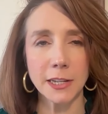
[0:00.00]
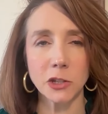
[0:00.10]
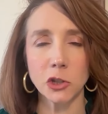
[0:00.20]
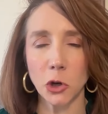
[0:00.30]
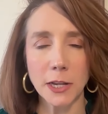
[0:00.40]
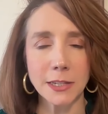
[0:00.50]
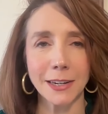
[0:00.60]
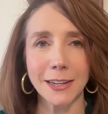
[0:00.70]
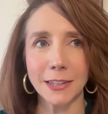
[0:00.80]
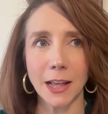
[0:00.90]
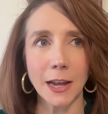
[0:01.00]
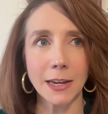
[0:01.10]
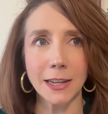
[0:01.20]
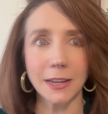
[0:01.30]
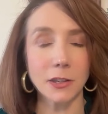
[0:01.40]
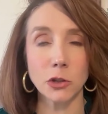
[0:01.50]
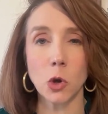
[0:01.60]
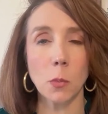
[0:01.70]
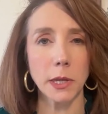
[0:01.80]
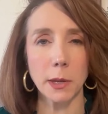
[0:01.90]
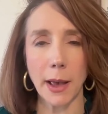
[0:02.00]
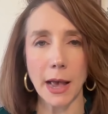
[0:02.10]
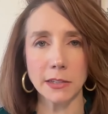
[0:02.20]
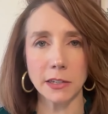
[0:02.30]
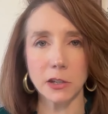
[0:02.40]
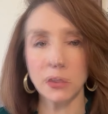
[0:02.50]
and stress and anxiety in so many capacities.